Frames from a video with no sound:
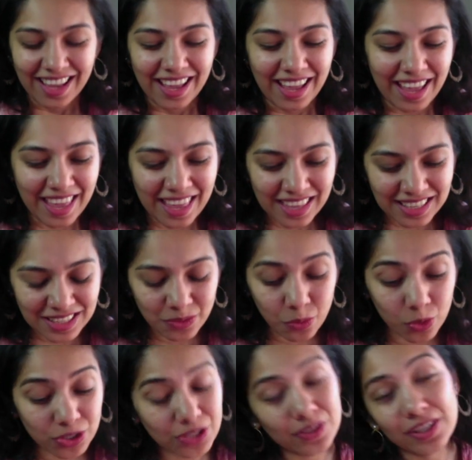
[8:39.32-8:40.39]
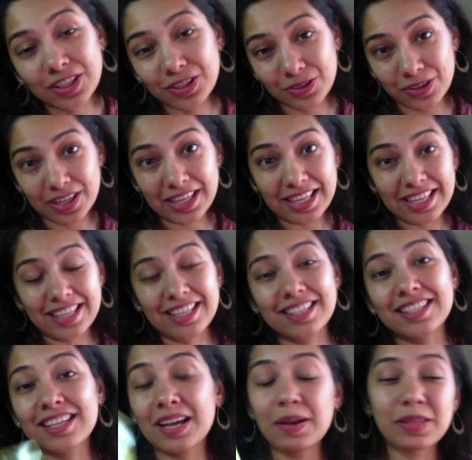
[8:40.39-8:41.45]
And what you need to
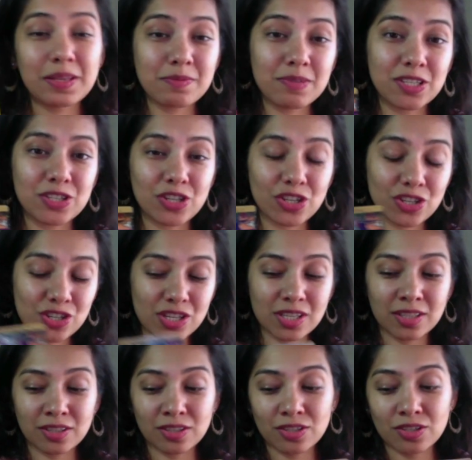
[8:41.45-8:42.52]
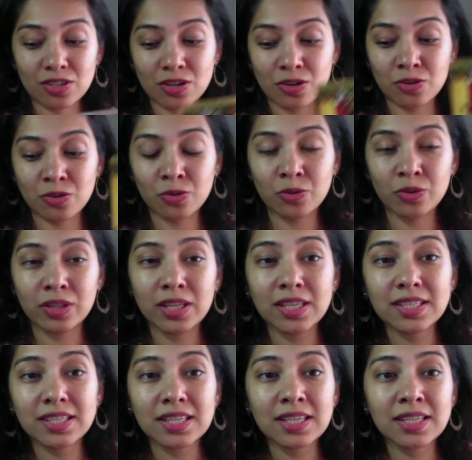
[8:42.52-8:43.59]
release, the Magician. So
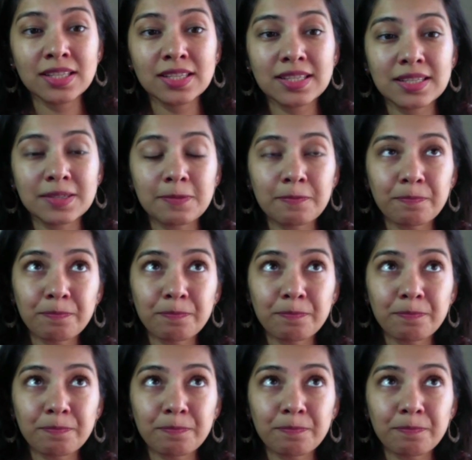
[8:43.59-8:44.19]
this is